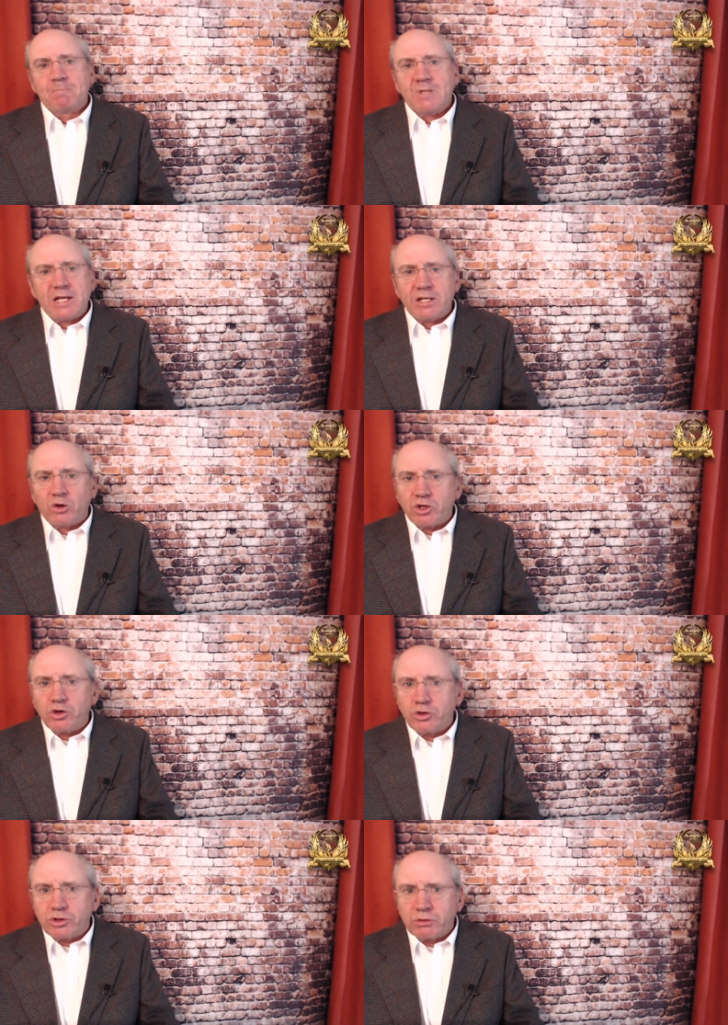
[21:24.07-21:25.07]
They're not a
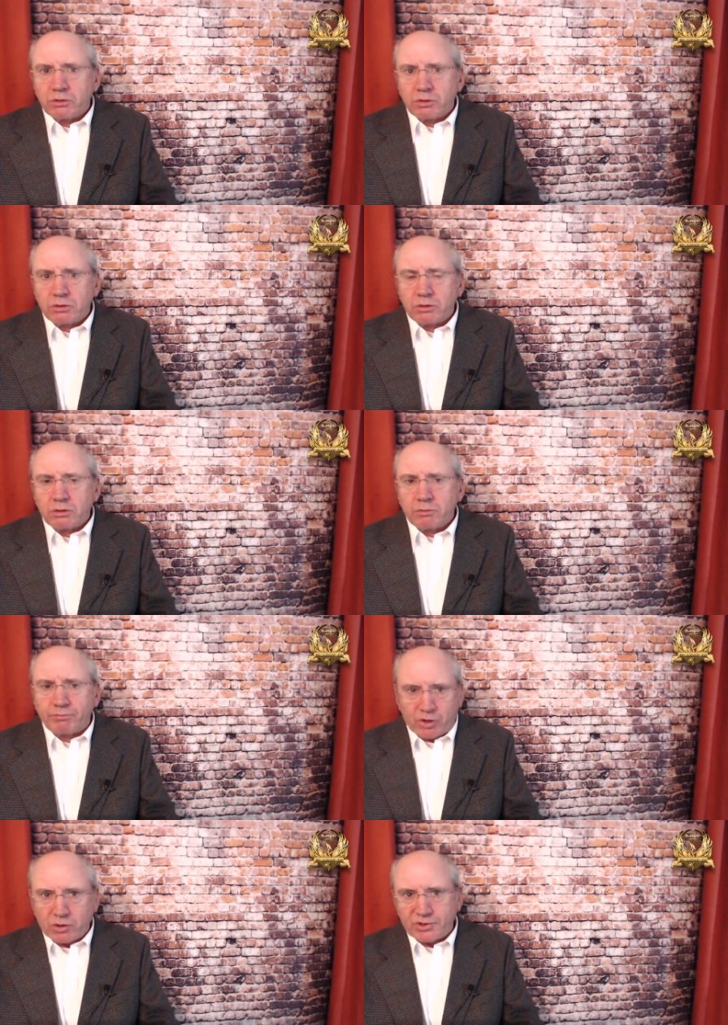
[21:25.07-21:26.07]
good
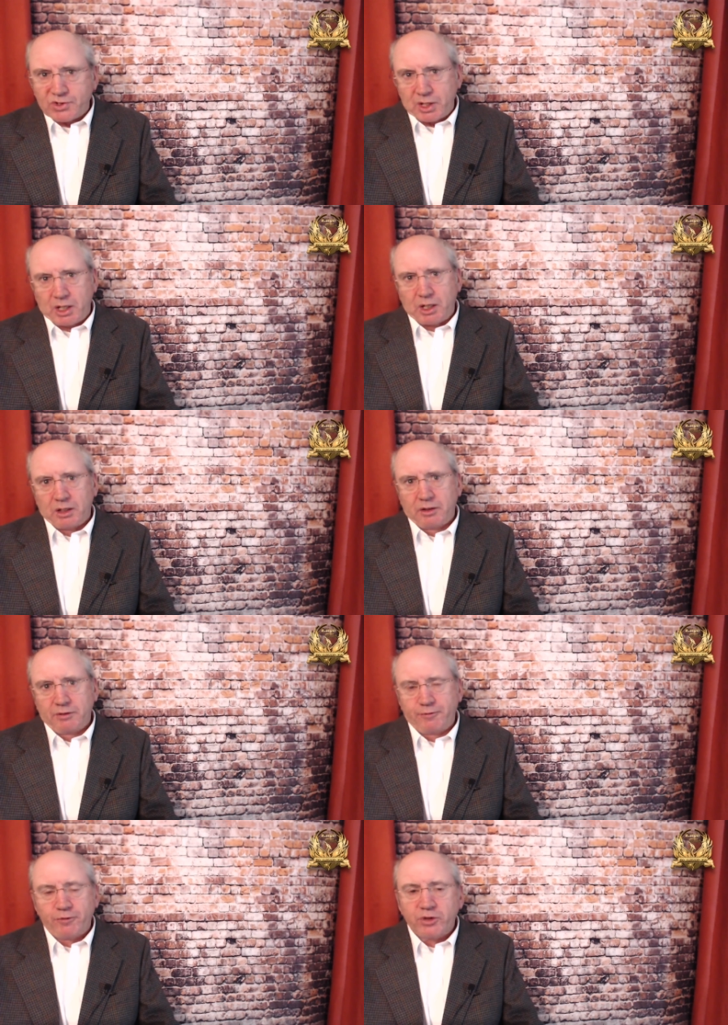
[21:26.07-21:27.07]
proxy
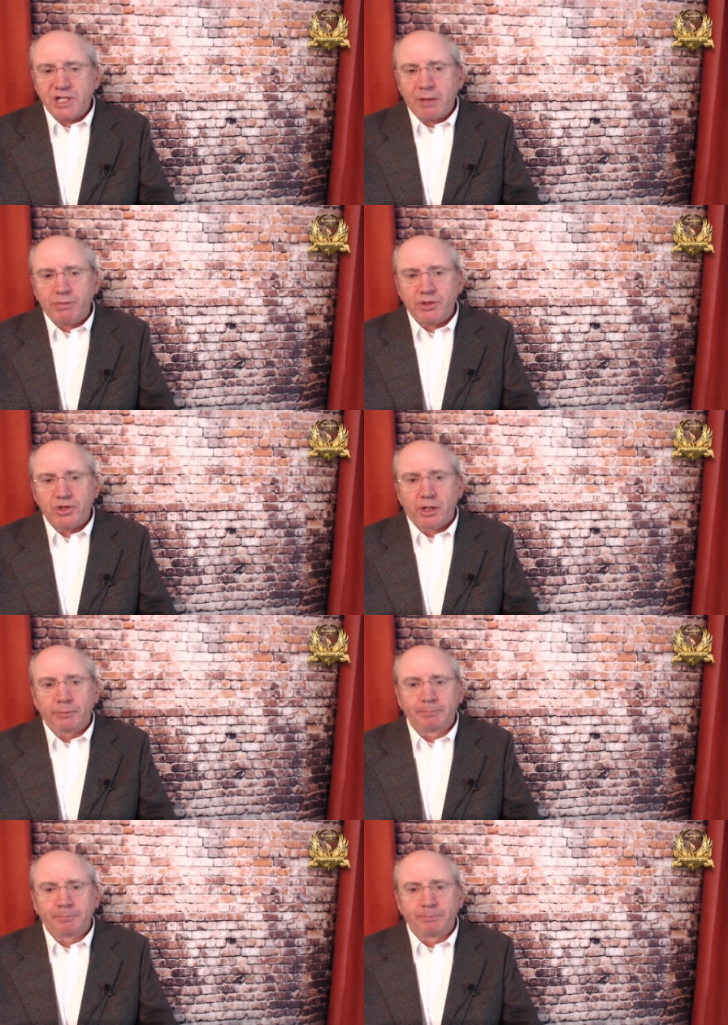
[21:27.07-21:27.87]
for temperature.